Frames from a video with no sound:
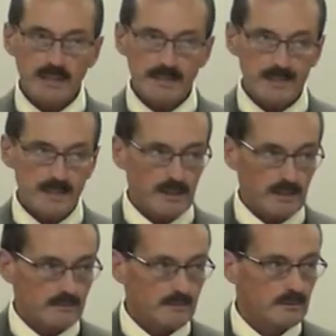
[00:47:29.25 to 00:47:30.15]

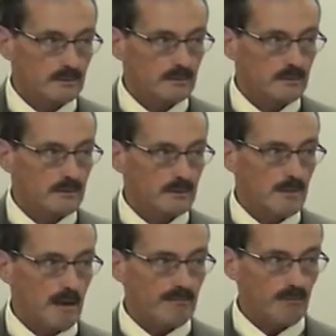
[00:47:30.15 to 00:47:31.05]
BC.
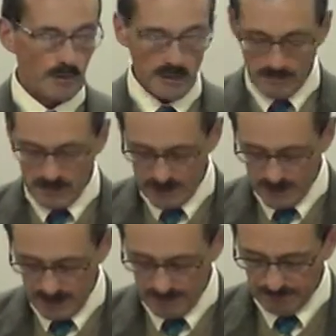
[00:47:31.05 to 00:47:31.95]
About 40
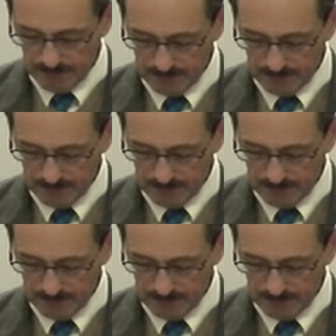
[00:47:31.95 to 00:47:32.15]
BC.